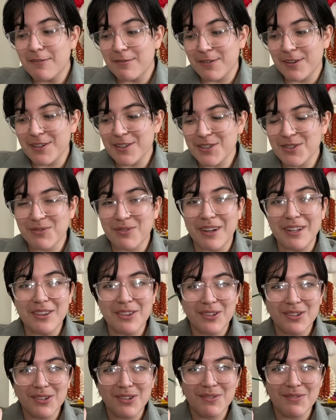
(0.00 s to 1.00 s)
first run
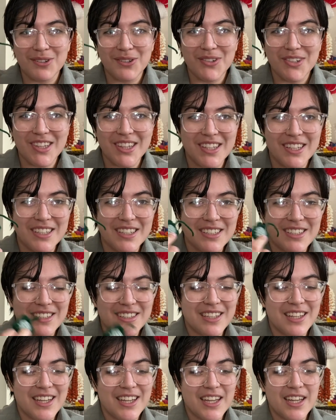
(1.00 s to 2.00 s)
through of doing this,
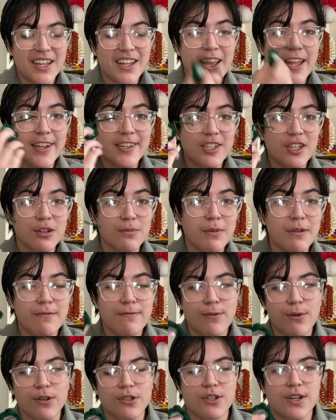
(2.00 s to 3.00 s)
it took me
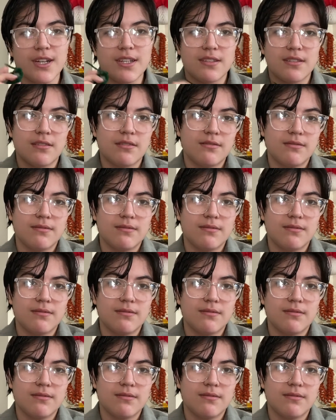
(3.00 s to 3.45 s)
4 tries.